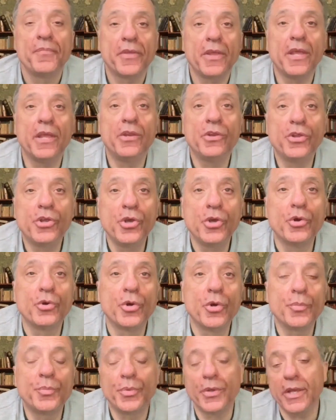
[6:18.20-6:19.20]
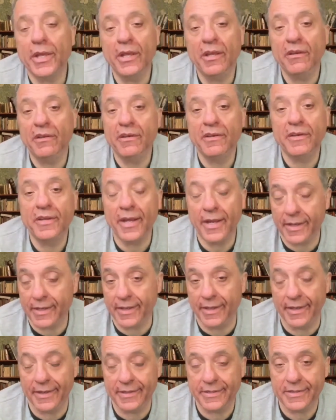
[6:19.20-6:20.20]
in Europe in
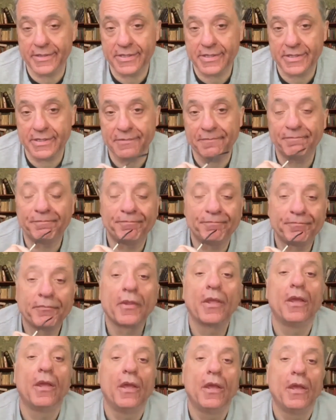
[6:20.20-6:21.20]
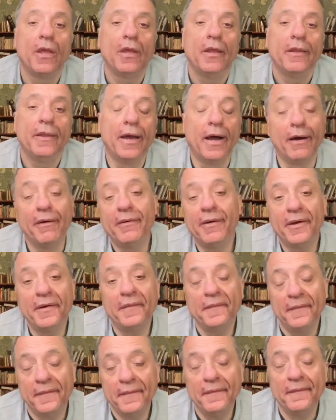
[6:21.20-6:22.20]
decades. Now,
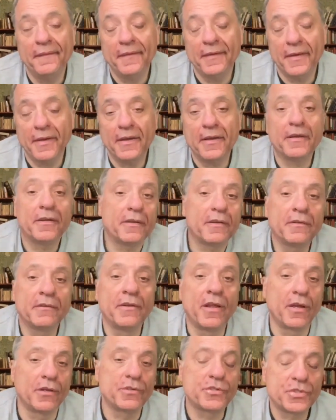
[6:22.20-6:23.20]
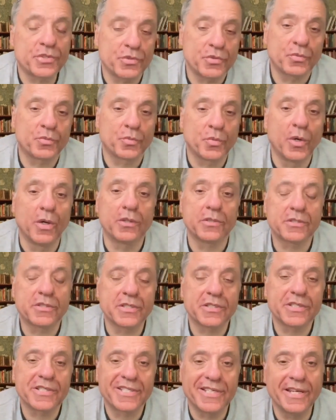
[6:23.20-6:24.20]
note
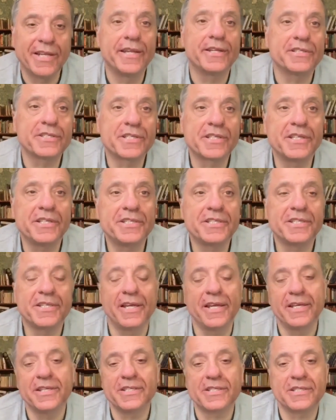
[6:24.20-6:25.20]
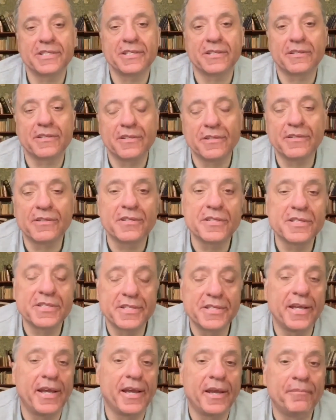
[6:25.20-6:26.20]
what Zelensky says, that this
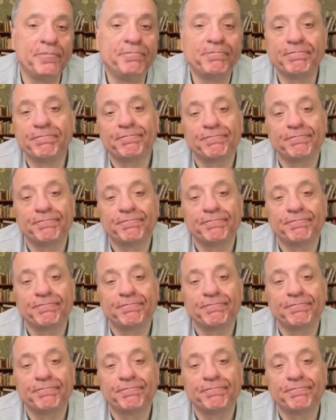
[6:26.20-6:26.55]
dam